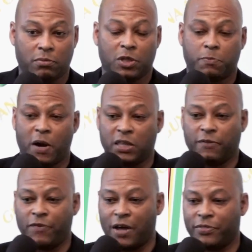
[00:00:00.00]
despite the
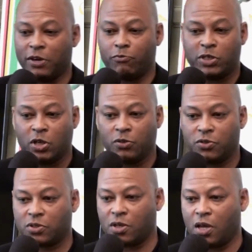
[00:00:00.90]
fact that
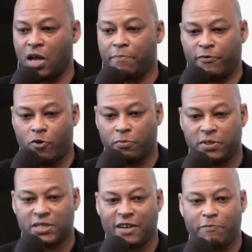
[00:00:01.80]
results and
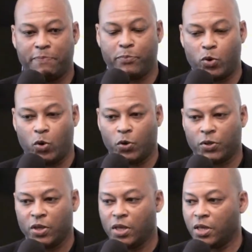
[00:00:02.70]
performances have been poor.
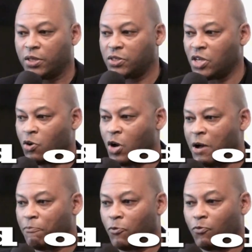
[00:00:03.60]
So
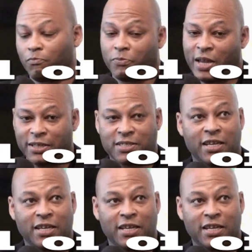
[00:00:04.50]
um, that's